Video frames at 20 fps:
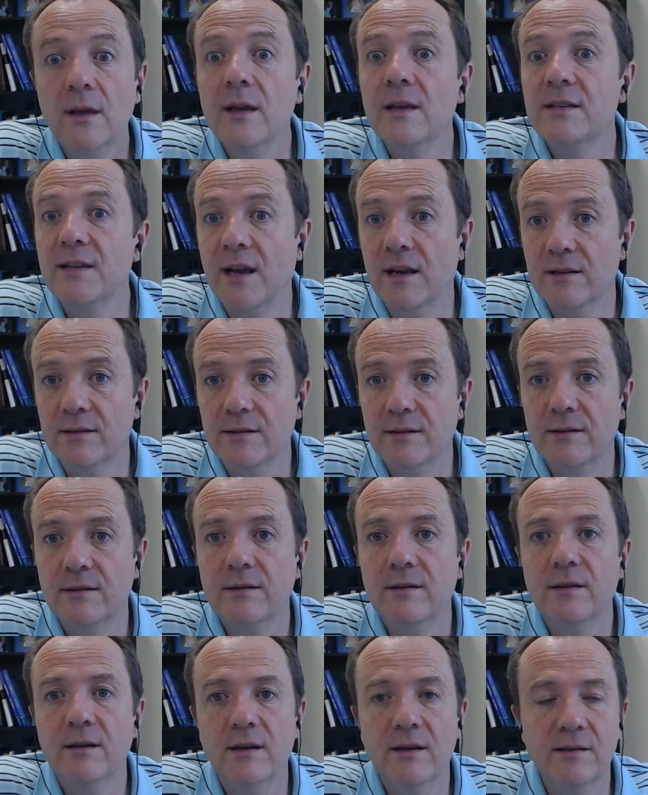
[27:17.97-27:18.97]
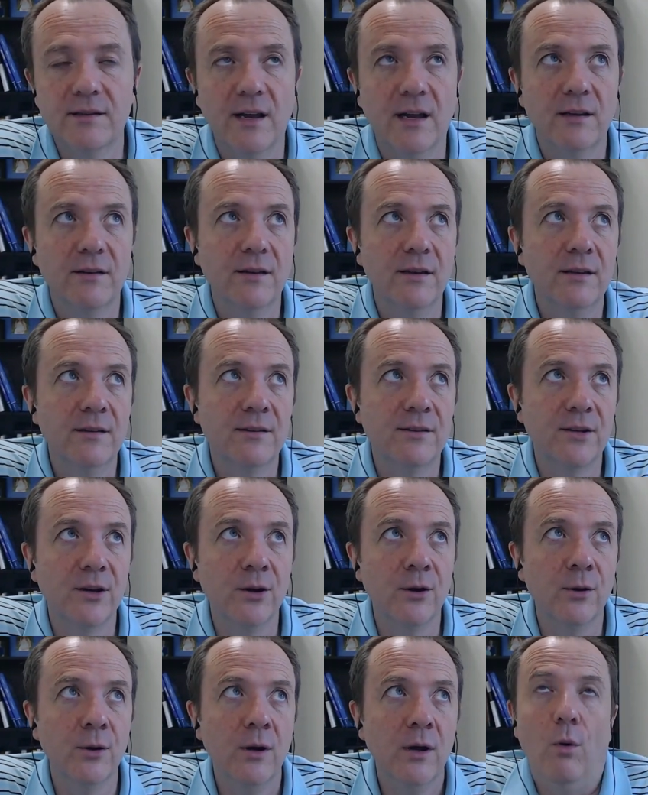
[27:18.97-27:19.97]
Exactly. Exactly. And
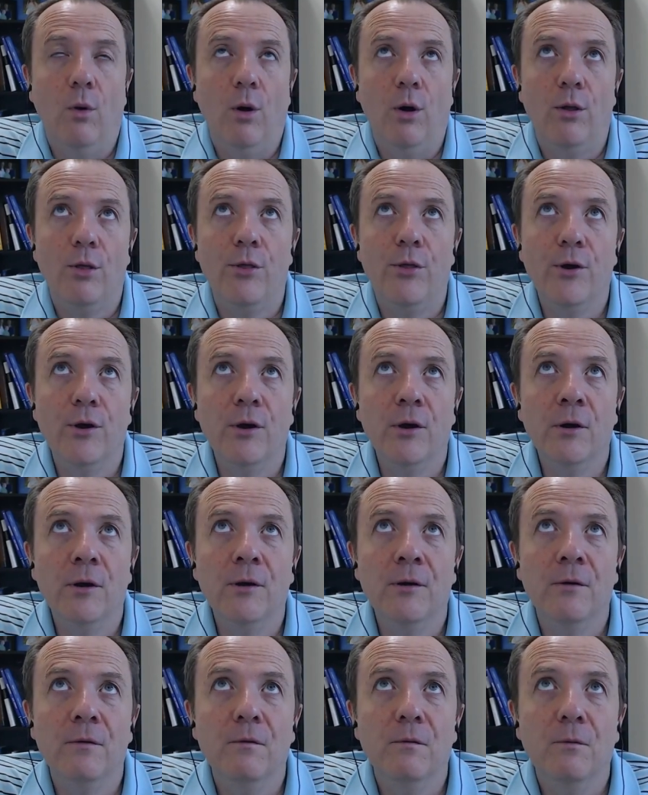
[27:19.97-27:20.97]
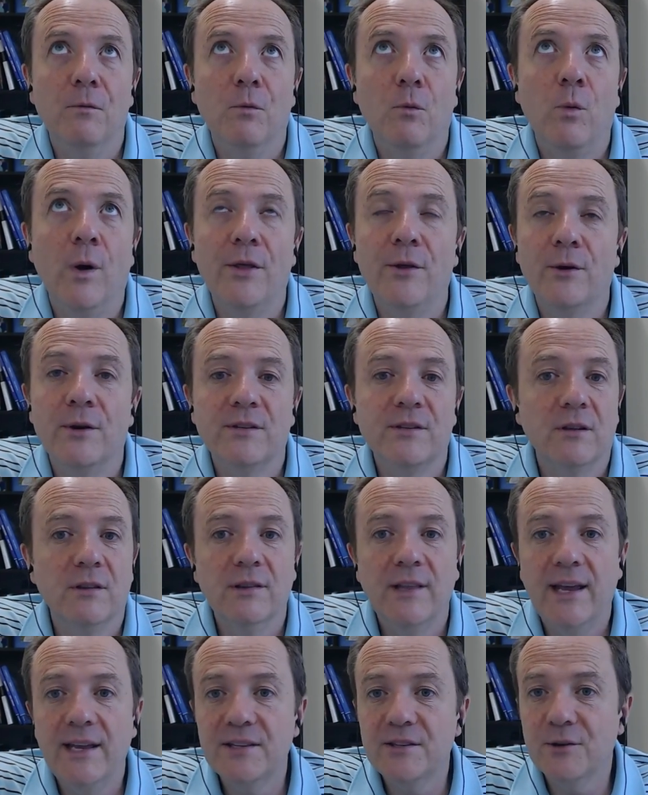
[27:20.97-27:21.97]
so the whether it's a
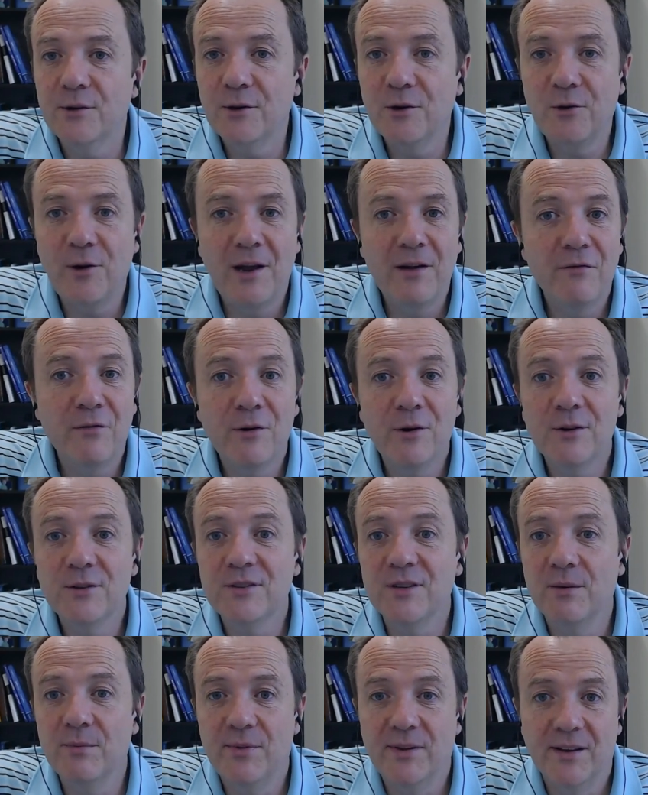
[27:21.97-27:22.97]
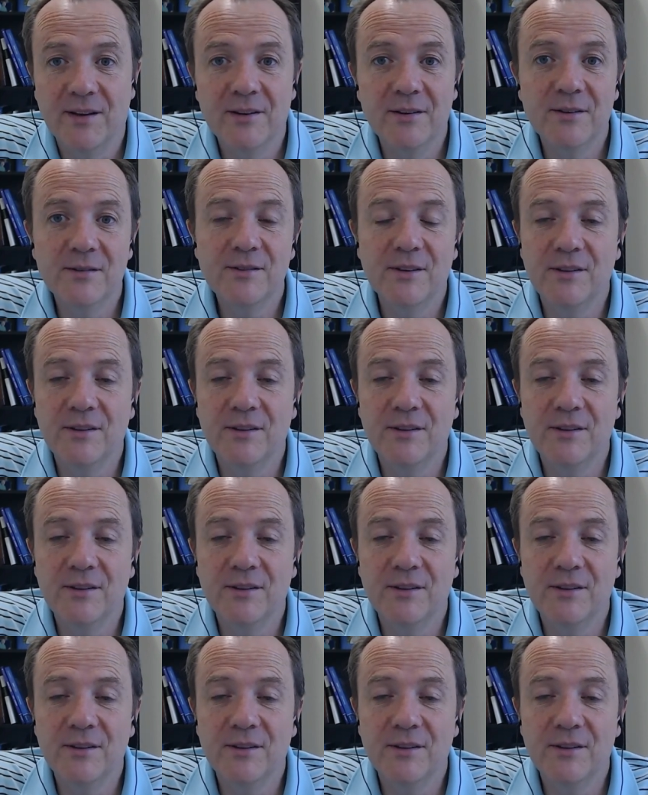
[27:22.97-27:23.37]
laser engraver or something else,